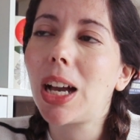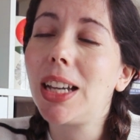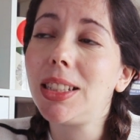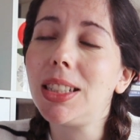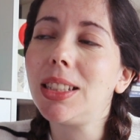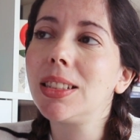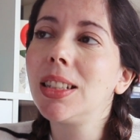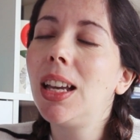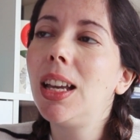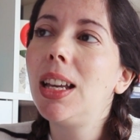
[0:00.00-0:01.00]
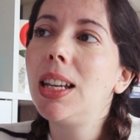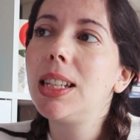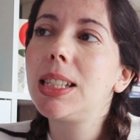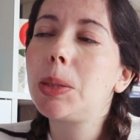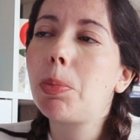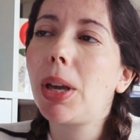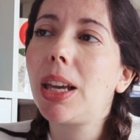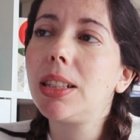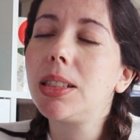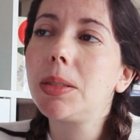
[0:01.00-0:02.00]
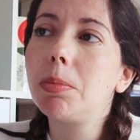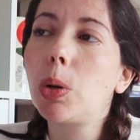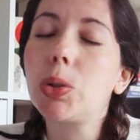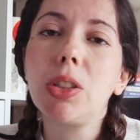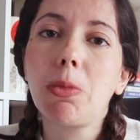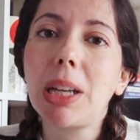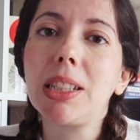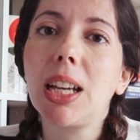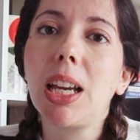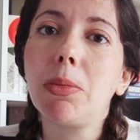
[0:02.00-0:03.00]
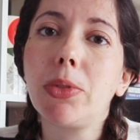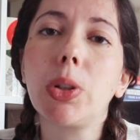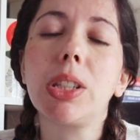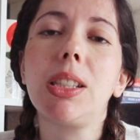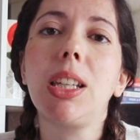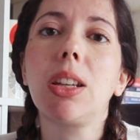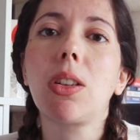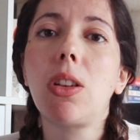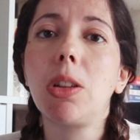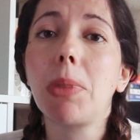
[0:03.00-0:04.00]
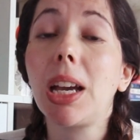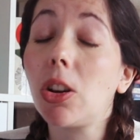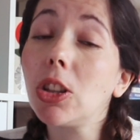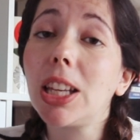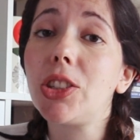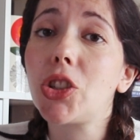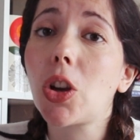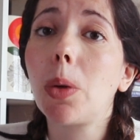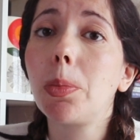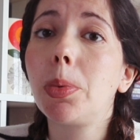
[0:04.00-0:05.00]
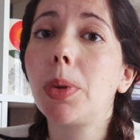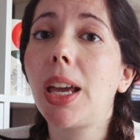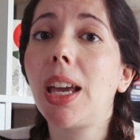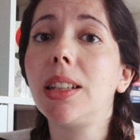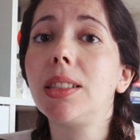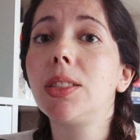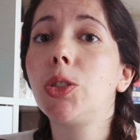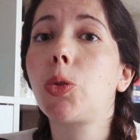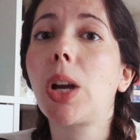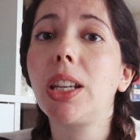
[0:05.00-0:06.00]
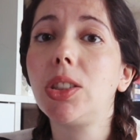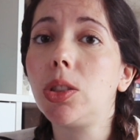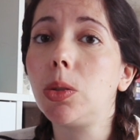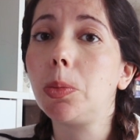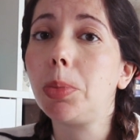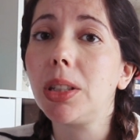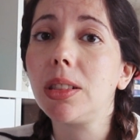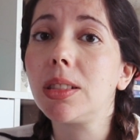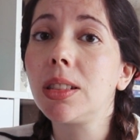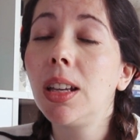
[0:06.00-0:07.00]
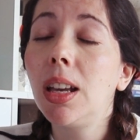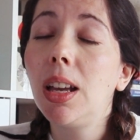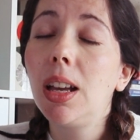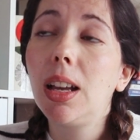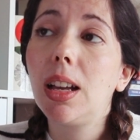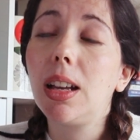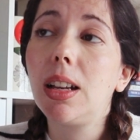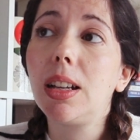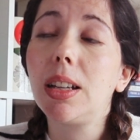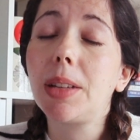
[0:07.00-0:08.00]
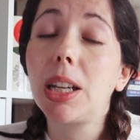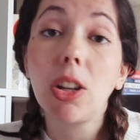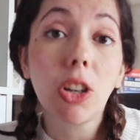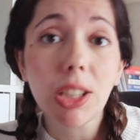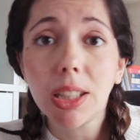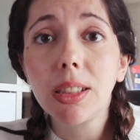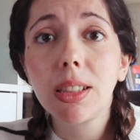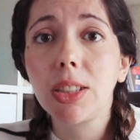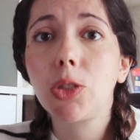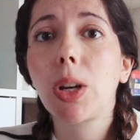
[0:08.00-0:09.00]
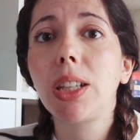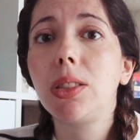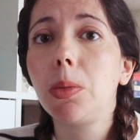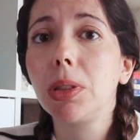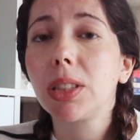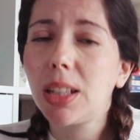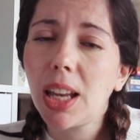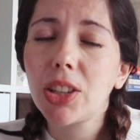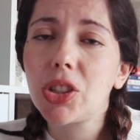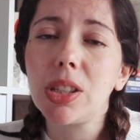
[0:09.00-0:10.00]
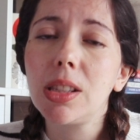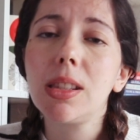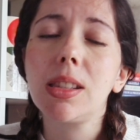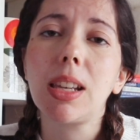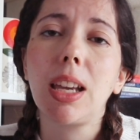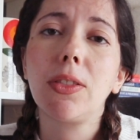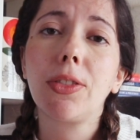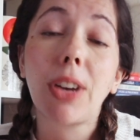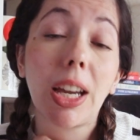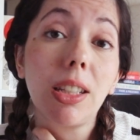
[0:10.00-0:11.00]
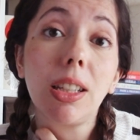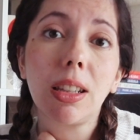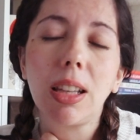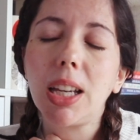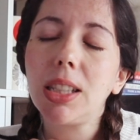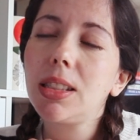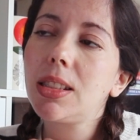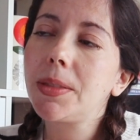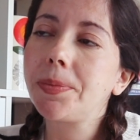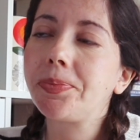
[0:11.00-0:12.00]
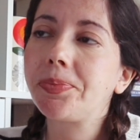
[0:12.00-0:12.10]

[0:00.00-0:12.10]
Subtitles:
I did spend most of my time focusing on my online shop and trying to build an audience and trying to build connections and finding clients.